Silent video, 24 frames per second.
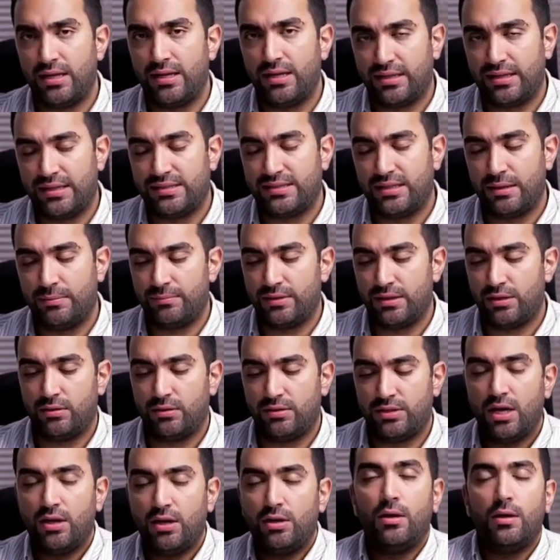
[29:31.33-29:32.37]
It's something you
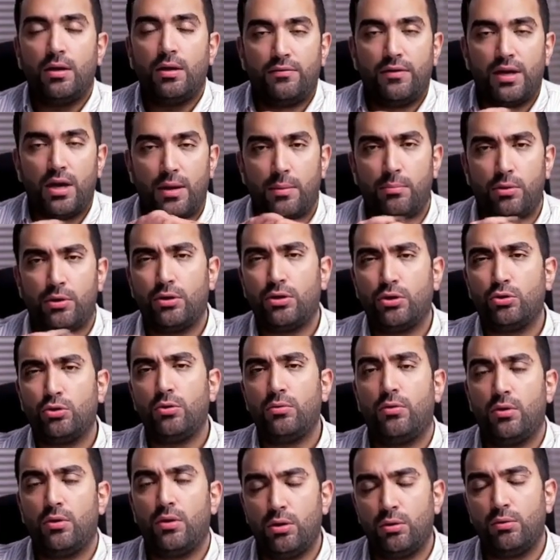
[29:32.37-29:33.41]
tell your developer to do
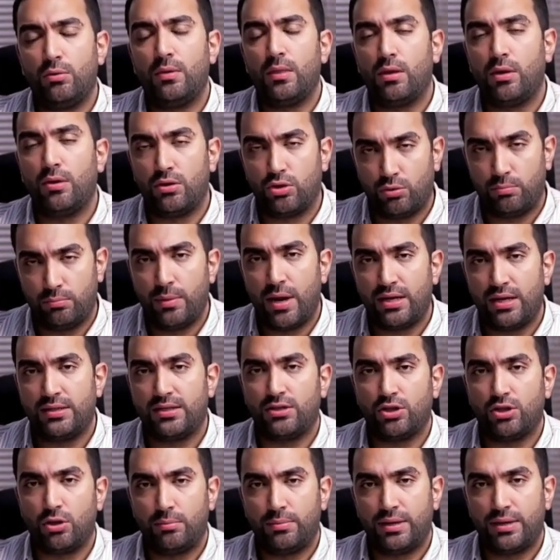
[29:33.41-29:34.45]
for you, to park the
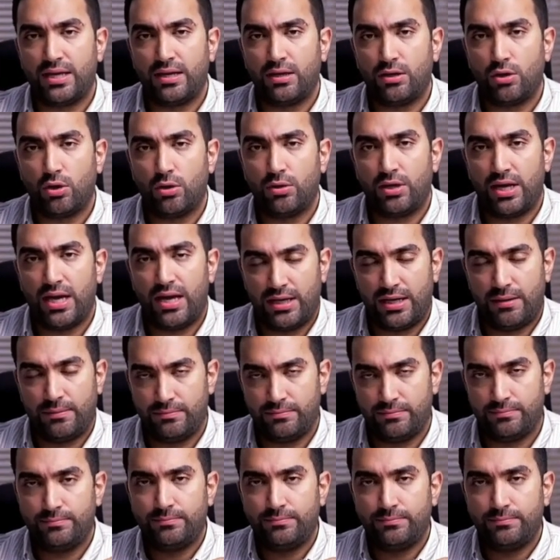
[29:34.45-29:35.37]
domain, okay?